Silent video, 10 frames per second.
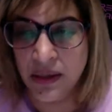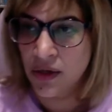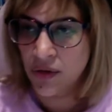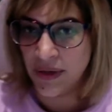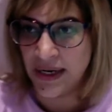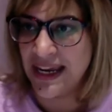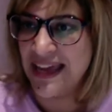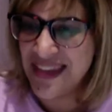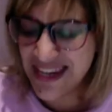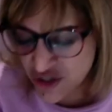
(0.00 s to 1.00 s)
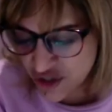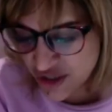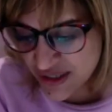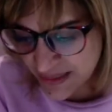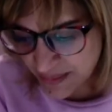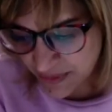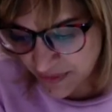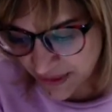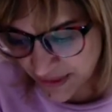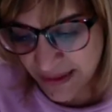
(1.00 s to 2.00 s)
Right, and then you're going to
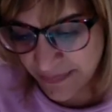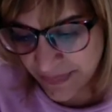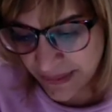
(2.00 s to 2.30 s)
simplify that.